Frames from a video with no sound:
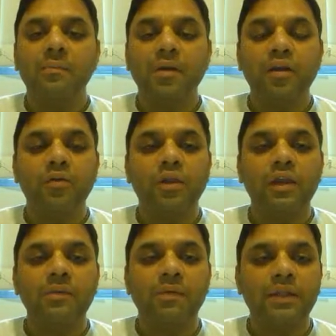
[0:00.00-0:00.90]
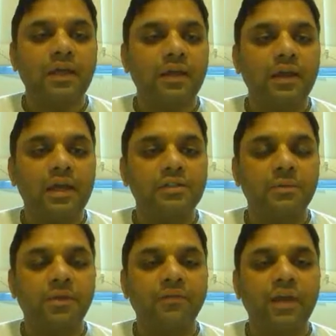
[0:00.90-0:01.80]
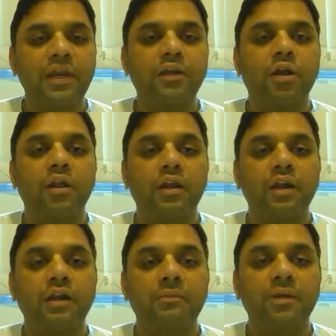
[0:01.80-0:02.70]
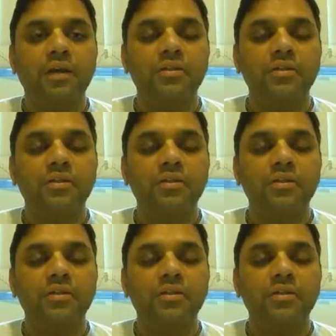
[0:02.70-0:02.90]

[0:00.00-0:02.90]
Particularly, mother has to be very tolerant